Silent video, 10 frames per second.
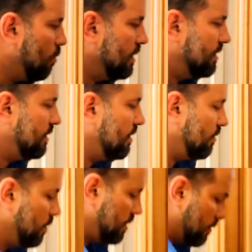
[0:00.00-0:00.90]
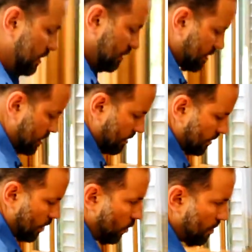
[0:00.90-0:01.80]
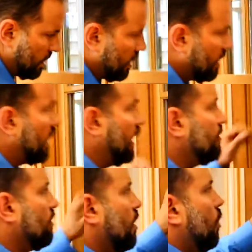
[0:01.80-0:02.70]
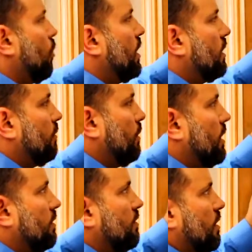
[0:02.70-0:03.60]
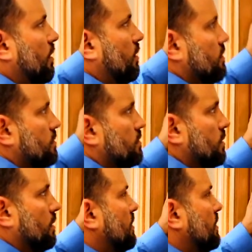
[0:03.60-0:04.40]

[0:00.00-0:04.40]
once this window is open and engaged, we can still, oh,